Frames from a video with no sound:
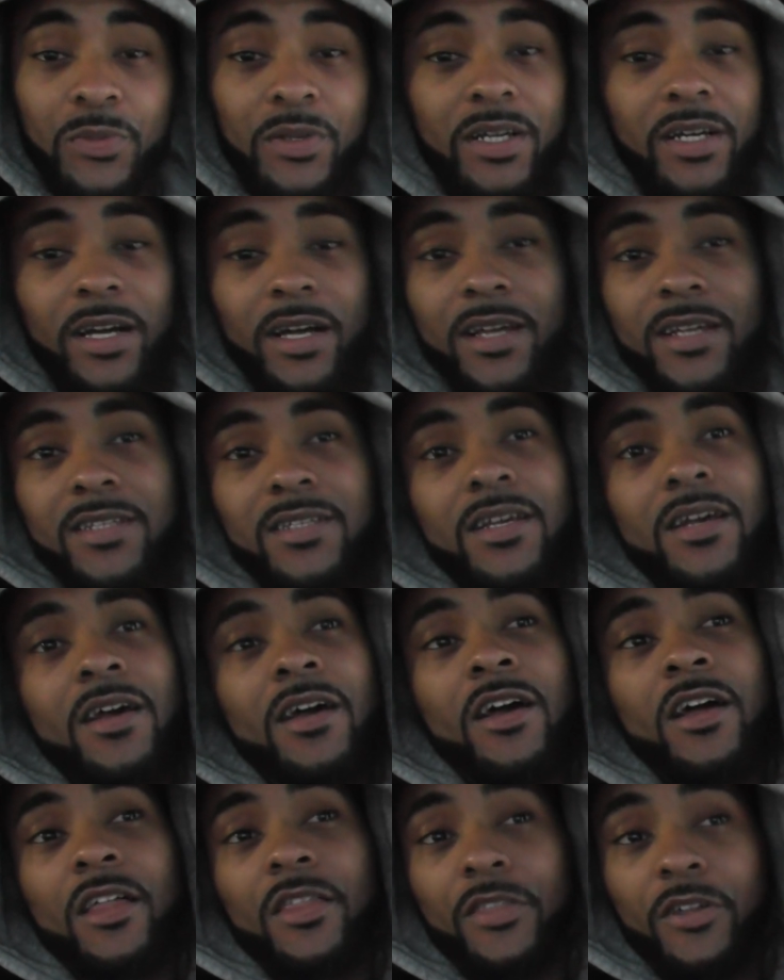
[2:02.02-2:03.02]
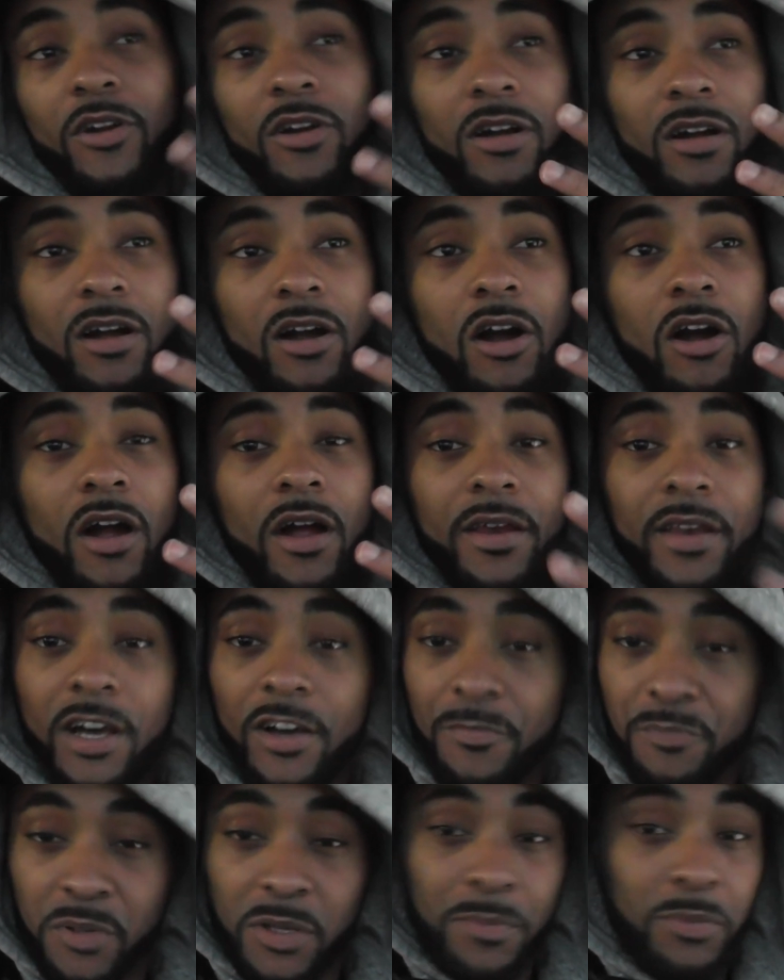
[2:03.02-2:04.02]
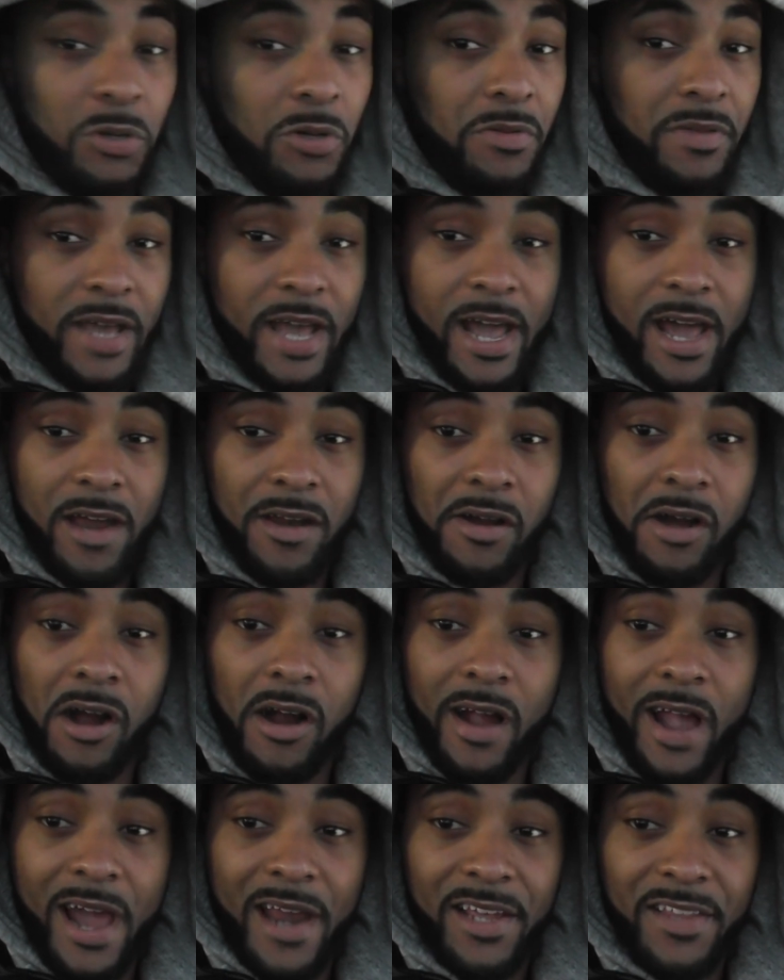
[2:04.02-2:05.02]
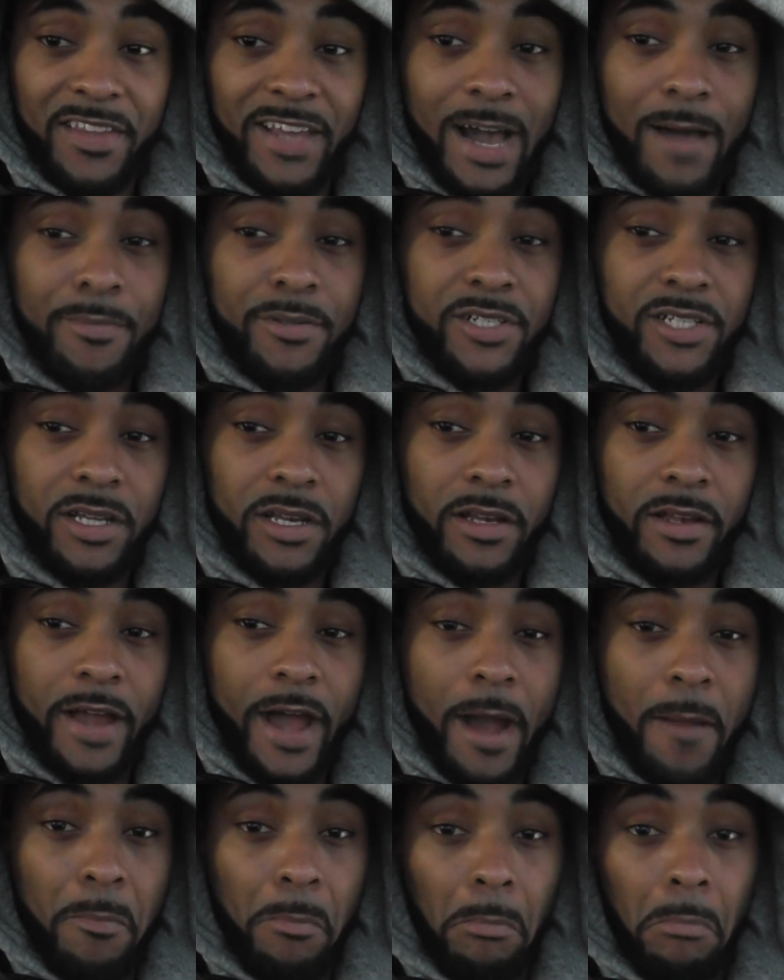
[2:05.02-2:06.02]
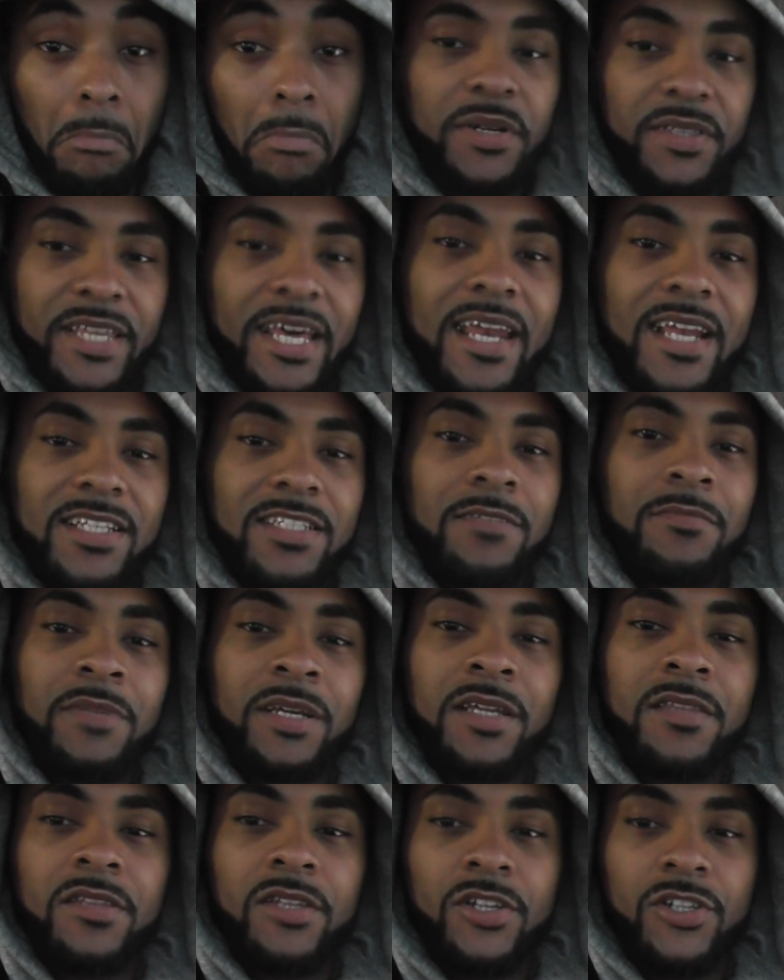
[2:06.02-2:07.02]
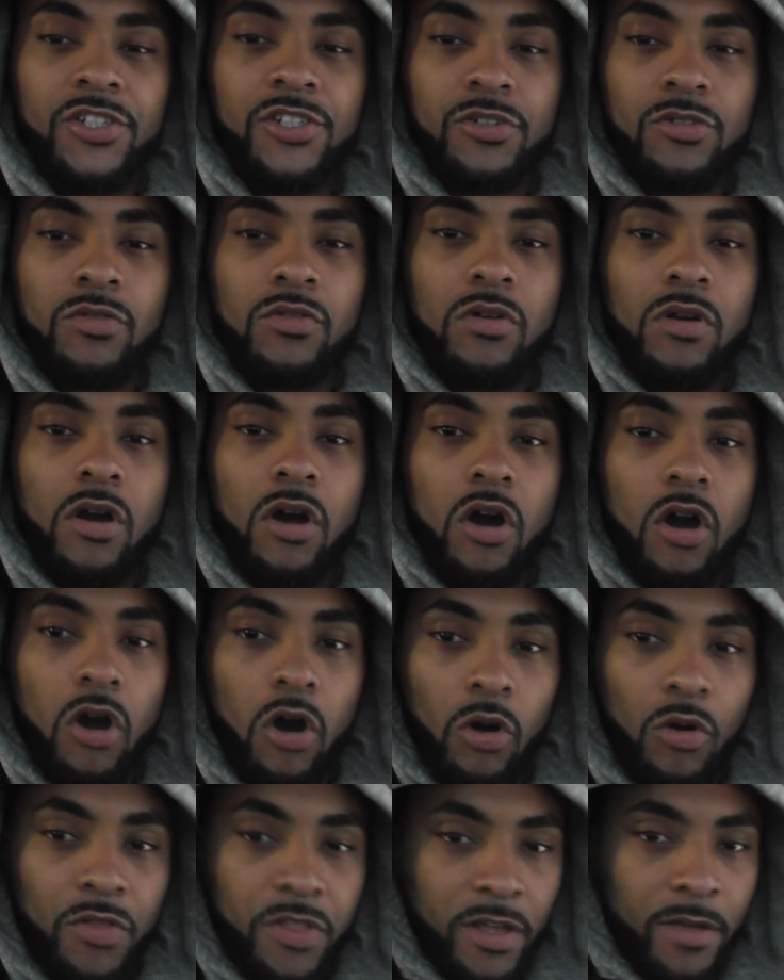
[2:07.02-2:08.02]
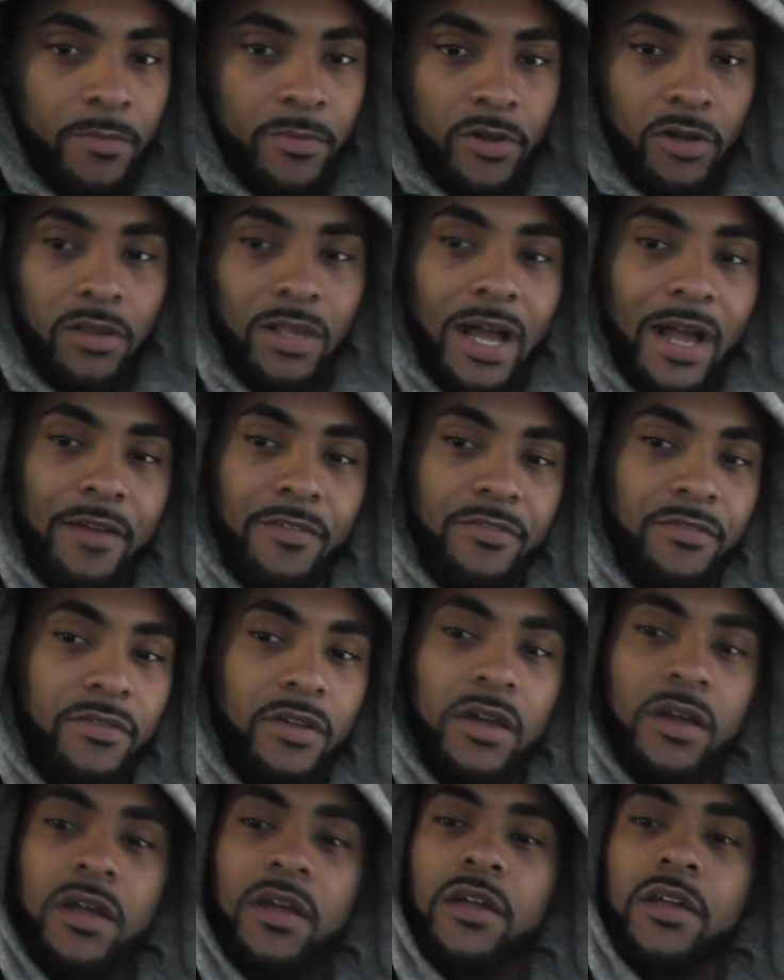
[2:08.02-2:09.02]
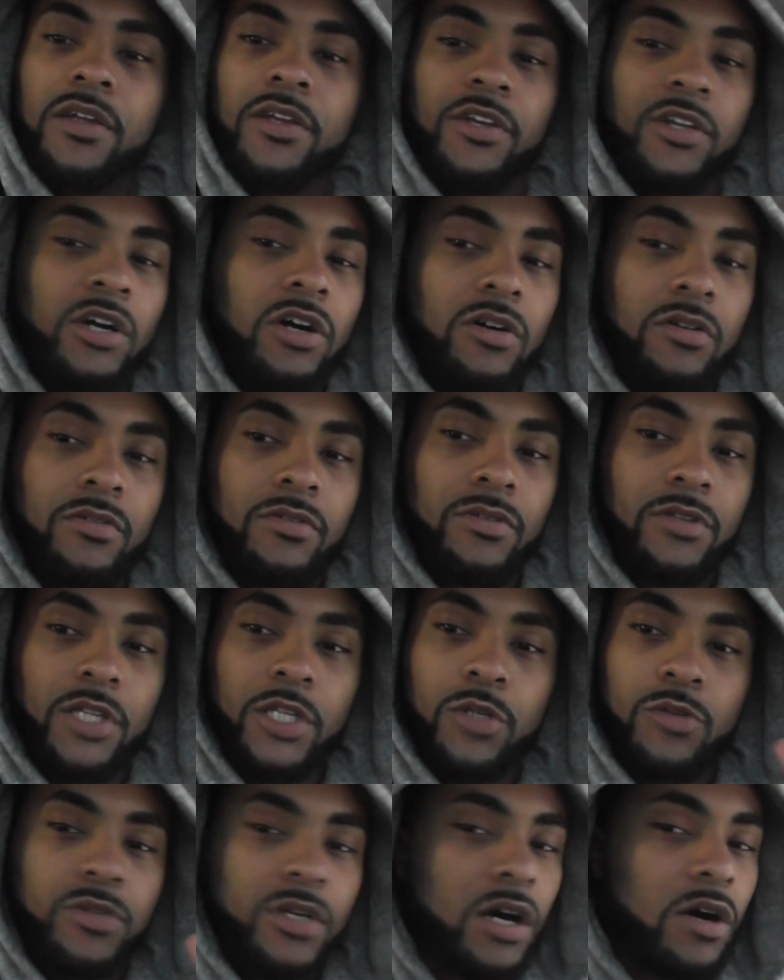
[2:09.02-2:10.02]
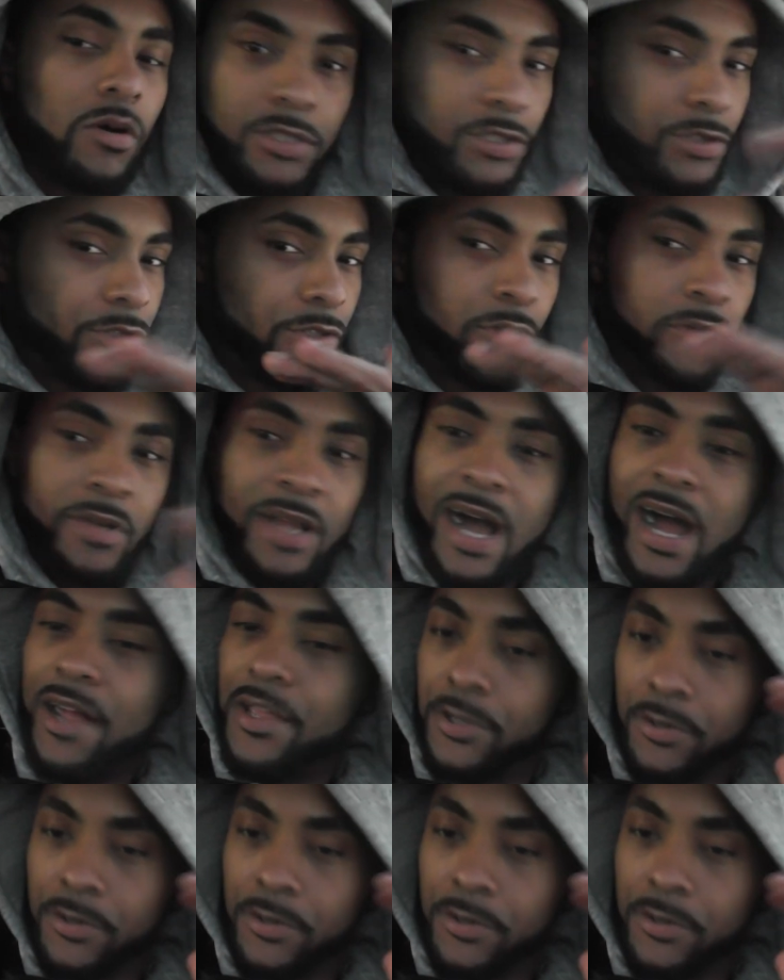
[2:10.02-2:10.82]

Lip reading: because there are enough people that are adding the opposite of that. But that doesn't mean that you owe them your life. You know, you don't. You do not.